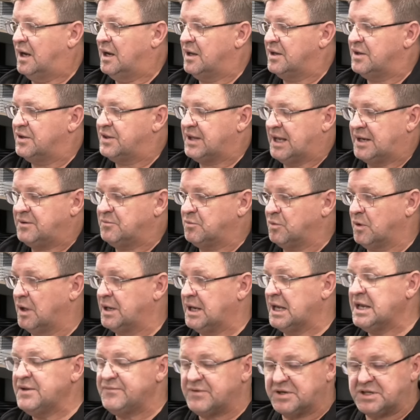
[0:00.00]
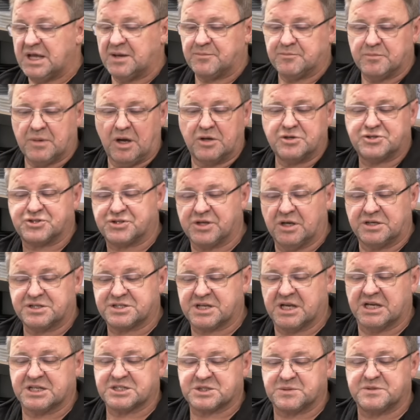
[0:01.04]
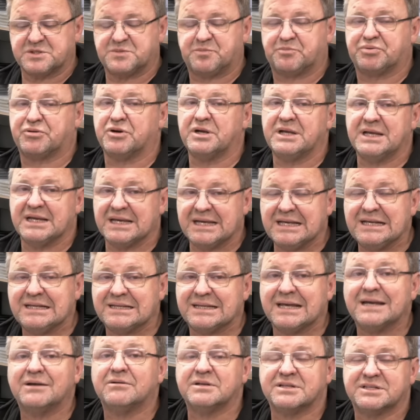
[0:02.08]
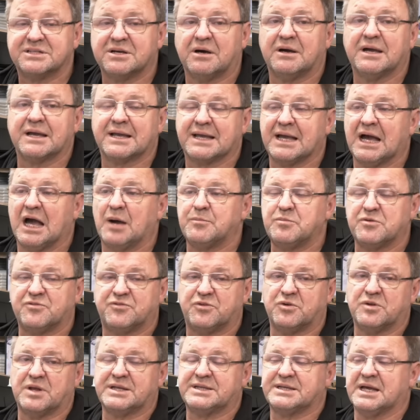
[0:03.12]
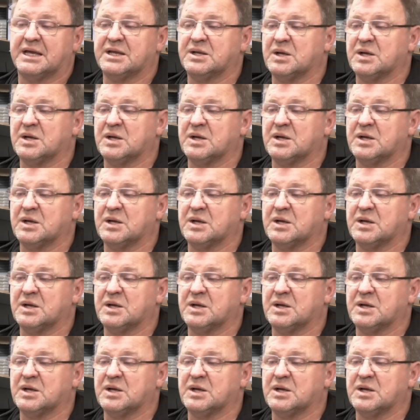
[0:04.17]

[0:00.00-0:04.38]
then, well, even then, most of those customers preheat their entire car before they take